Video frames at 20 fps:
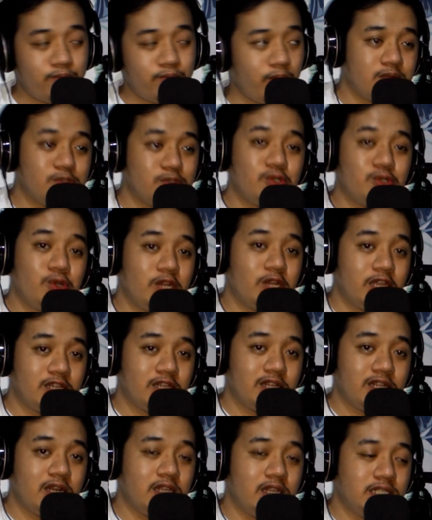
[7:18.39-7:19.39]
I'm surely
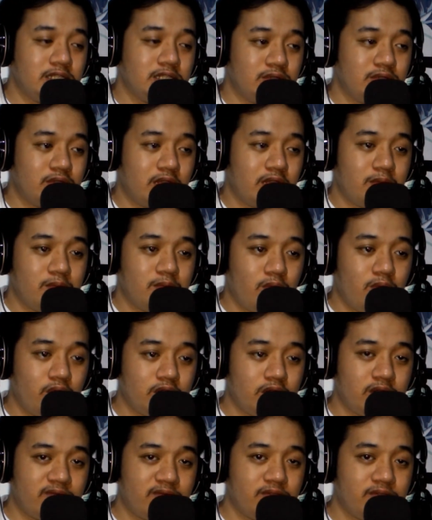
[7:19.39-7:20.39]
gonna listen to them more
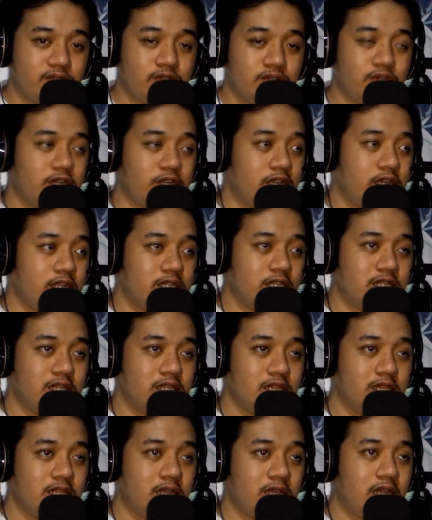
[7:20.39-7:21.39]
in the future
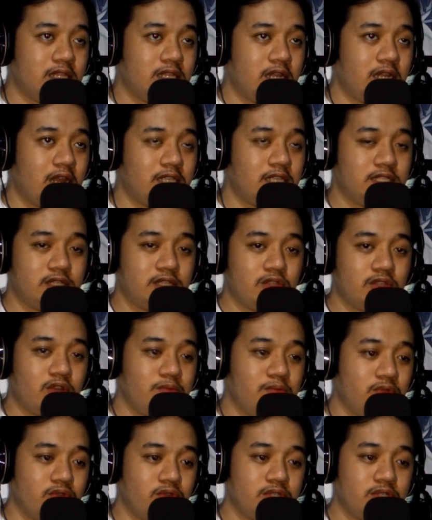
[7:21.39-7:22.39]
and analyzing their
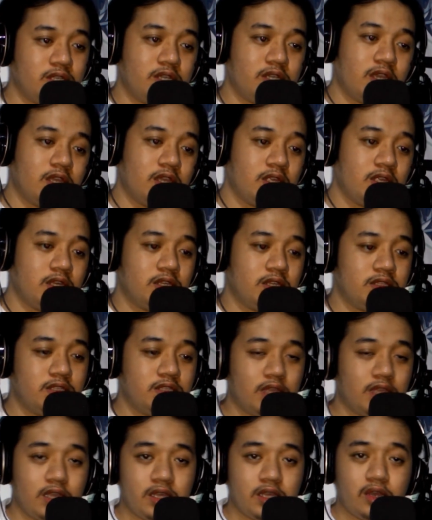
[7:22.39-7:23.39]
music, and
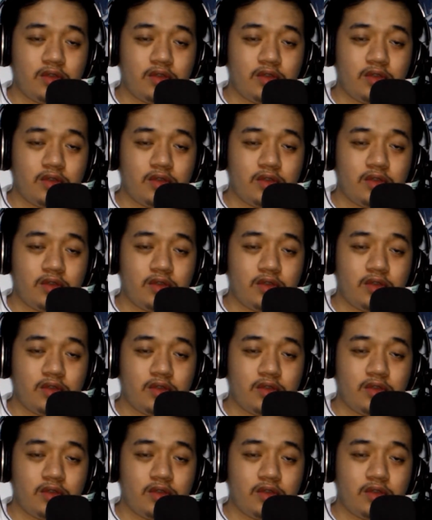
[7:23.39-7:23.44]
yeah,